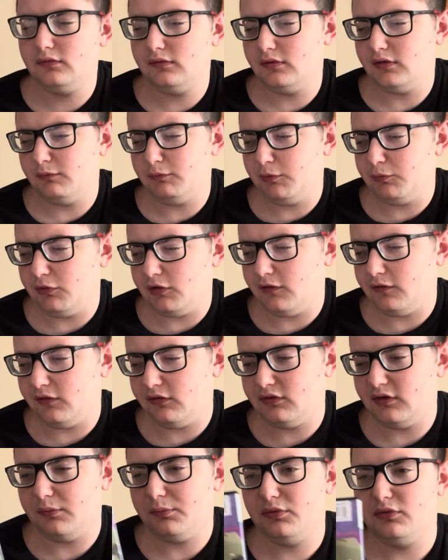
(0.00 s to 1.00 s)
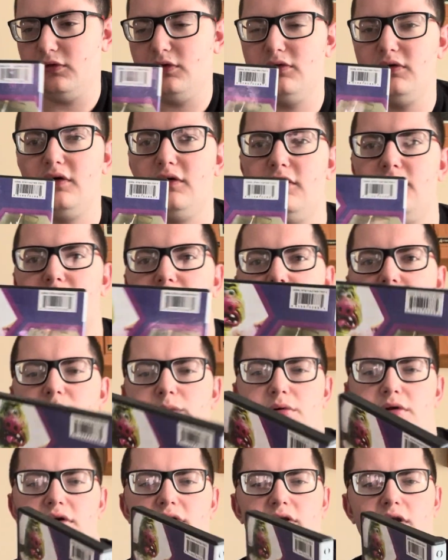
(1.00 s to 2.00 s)
I remember all those episodes. All those are
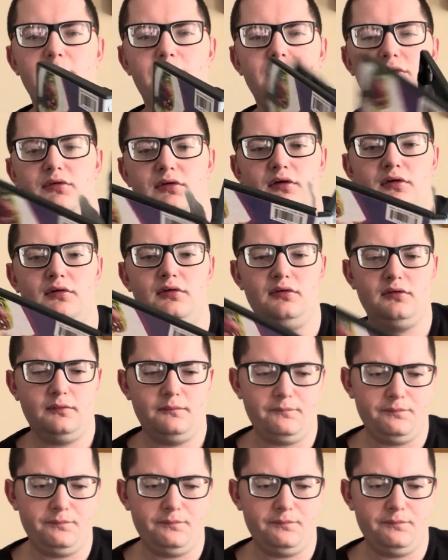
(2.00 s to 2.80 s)
pretty good episodes.